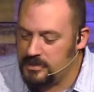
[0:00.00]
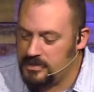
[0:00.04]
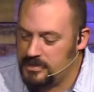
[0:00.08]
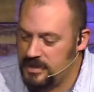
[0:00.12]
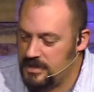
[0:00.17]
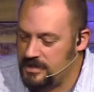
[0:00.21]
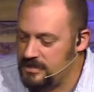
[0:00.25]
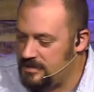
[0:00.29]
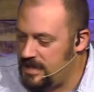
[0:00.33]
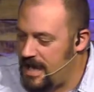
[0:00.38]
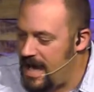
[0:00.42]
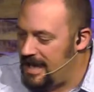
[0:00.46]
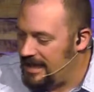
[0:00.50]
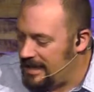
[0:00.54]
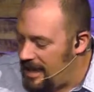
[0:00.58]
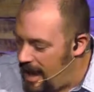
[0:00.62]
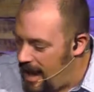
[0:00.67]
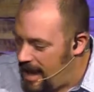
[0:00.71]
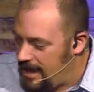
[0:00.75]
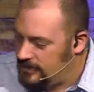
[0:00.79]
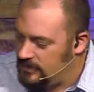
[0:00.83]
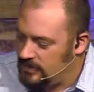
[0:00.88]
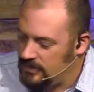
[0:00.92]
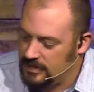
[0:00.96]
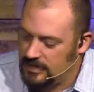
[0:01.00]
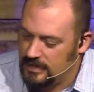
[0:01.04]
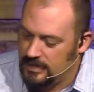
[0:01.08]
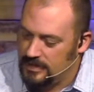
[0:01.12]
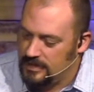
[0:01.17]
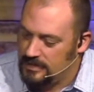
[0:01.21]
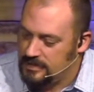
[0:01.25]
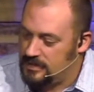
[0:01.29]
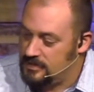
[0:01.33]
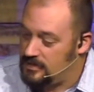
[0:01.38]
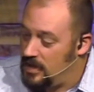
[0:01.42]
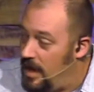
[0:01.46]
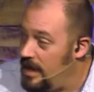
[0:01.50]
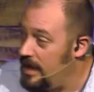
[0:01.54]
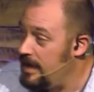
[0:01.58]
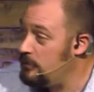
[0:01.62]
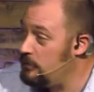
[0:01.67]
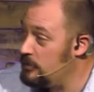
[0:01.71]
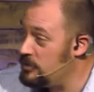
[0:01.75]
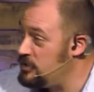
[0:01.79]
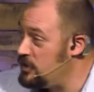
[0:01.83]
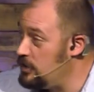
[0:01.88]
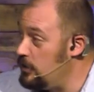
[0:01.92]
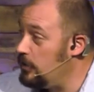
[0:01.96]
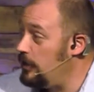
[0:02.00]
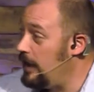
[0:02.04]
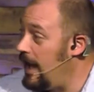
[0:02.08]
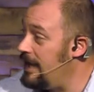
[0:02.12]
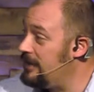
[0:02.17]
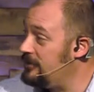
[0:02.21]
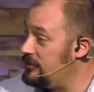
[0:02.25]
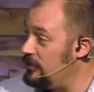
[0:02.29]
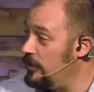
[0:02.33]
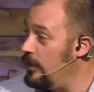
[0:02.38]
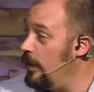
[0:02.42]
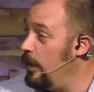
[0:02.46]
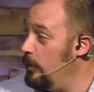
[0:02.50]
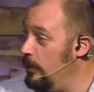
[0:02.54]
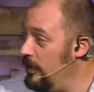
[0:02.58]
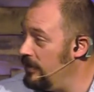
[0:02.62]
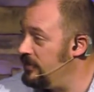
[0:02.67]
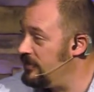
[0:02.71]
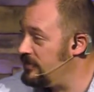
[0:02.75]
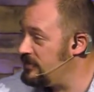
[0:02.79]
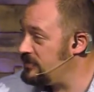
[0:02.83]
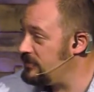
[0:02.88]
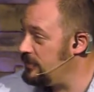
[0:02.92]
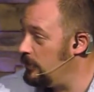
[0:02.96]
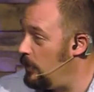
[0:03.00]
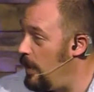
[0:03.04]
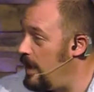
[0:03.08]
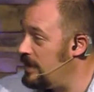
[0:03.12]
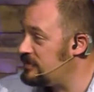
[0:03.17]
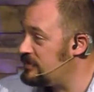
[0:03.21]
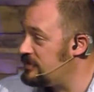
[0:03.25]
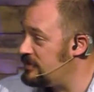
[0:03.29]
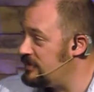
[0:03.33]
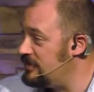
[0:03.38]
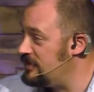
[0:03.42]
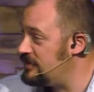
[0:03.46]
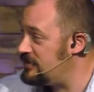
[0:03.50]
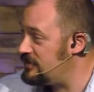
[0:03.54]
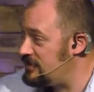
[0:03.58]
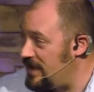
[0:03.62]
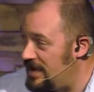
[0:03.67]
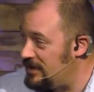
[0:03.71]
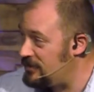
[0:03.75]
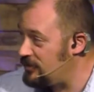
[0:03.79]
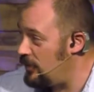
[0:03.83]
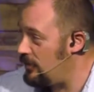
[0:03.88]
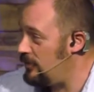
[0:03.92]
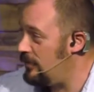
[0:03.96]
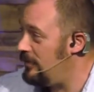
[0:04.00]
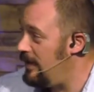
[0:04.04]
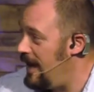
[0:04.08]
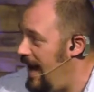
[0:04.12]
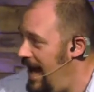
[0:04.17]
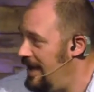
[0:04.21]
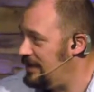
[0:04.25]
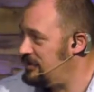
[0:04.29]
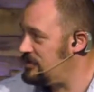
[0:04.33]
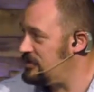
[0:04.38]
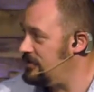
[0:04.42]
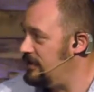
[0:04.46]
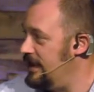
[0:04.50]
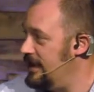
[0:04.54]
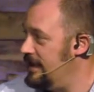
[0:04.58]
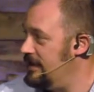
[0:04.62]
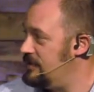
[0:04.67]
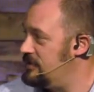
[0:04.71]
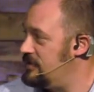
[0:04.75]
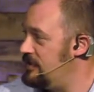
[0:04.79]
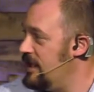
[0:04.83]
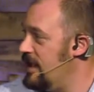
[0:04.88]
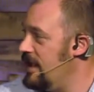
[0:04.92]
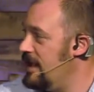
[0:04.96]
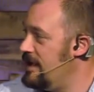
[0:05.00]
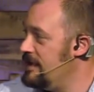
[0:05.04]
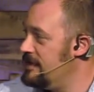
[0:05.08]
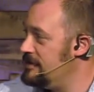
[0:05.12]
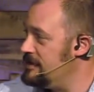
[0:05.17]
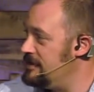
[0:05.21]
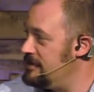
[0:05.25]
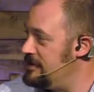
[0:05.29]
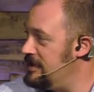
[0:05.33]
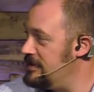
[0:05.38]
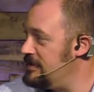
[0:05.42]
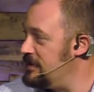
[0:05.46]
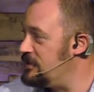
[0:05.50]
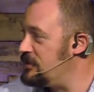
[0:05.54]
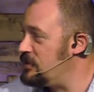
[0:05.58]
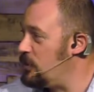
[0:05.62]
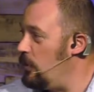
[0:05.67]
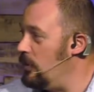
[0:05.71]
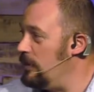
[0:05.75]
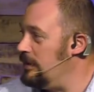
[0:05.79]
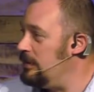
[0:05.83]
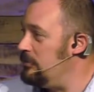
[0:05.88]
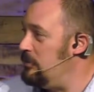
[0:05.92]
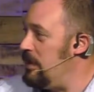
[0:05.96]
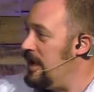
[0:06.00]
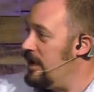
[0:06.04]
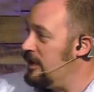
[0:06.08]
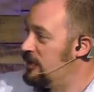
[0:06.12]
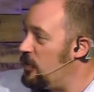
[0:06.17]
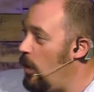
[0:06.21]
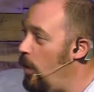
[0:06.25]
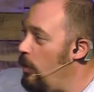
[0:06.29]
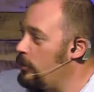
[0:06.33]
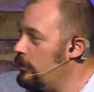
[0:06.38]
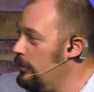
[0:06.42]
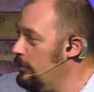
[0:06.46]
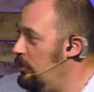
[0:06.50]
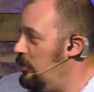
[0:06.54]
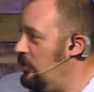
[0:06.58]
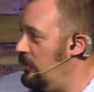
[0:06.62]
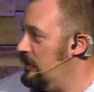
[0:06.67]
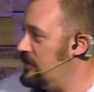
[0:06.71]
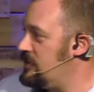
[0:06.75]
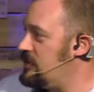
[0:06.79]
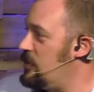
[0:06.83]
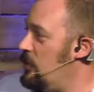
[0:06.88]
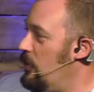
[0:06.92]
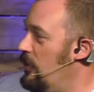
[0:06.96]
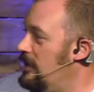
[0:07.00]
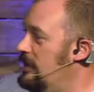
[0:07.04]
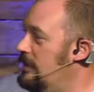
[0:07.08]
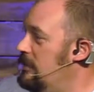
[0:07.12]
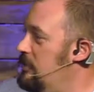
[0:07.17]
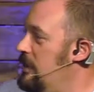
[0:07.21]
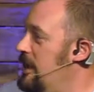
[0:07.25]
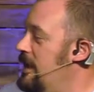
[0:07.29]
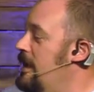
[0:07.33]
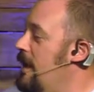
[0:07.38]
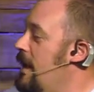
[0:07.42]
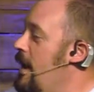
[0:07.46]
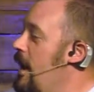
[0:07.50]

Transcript: says that night, says, "Honey, would you like to go with us to watch the sea turtle hatchlings?" She says, "It's going to be adorable. It's going to be